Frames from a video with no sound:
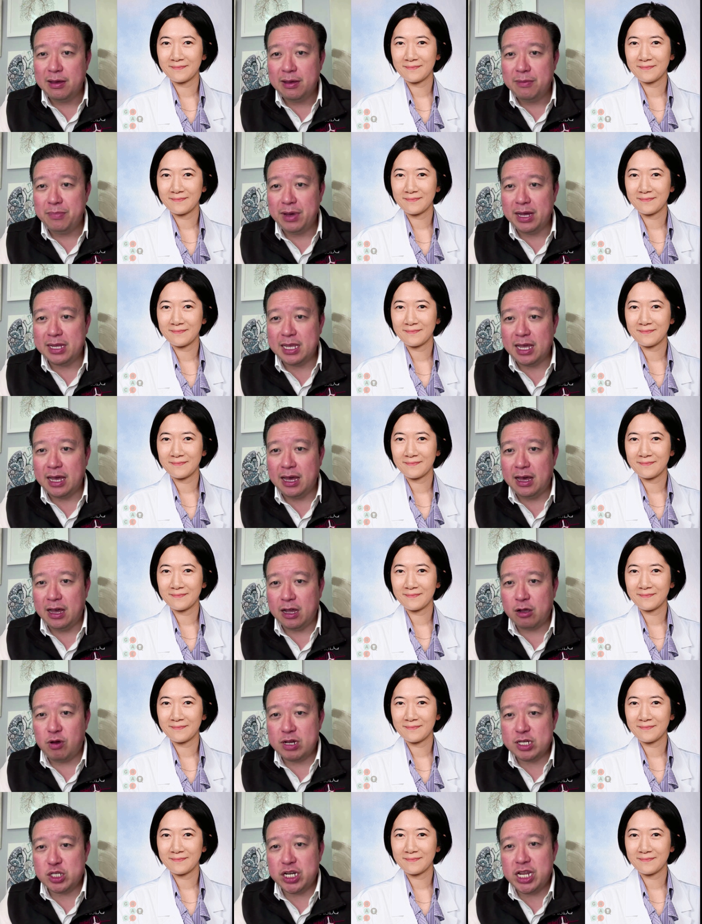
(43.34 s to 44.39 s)
Speaker 1: but uh, a
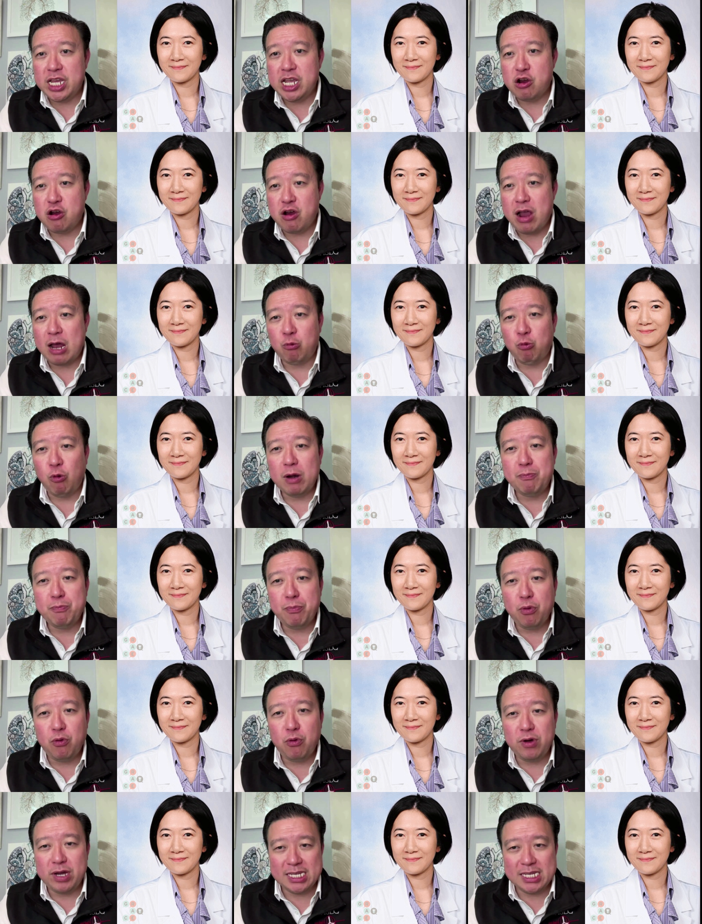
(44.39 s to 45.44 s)
question here: At what
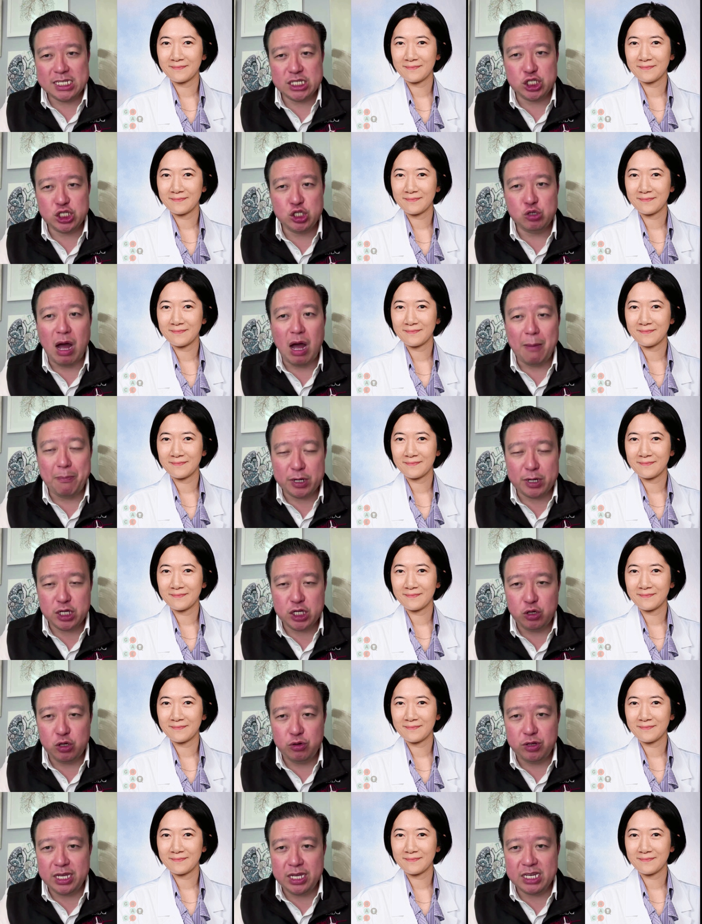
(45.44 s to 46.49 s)
points do
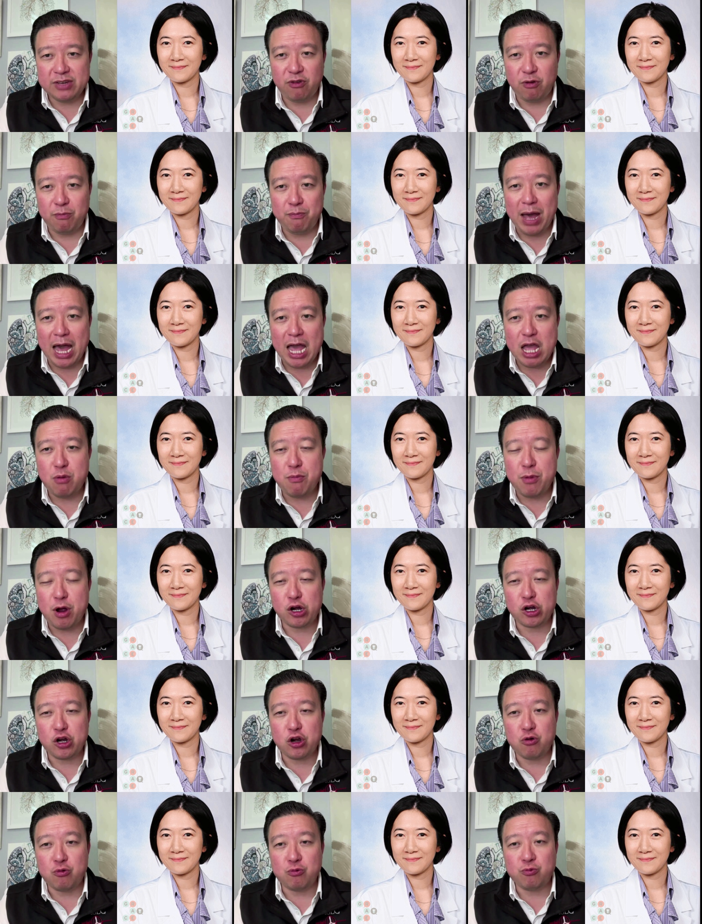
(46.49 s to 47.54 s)
opportunities for
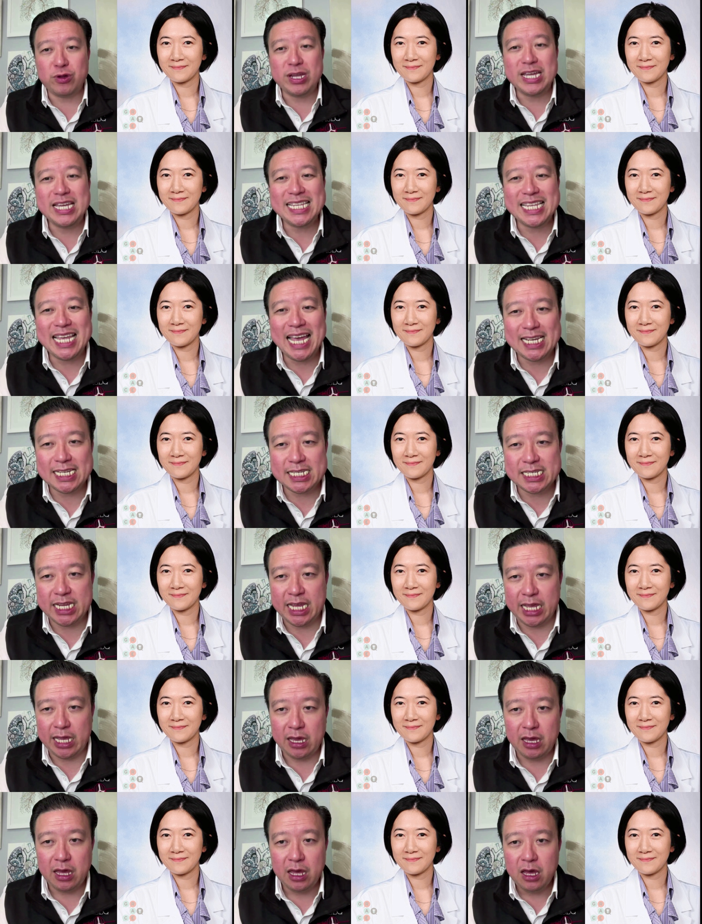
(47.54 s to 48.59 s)
biomarker
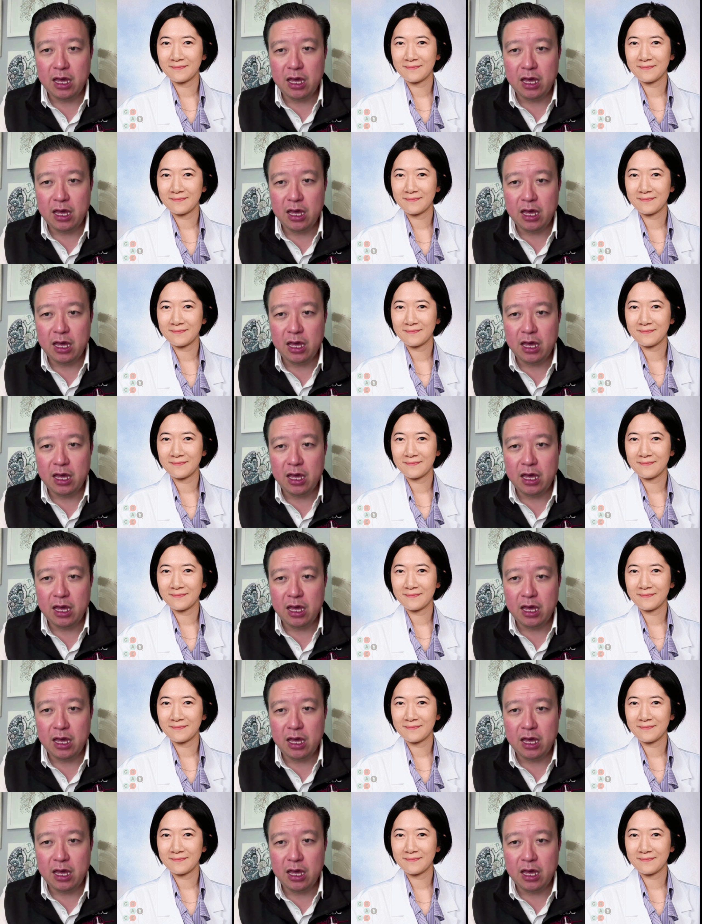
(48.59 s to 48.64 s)
retesting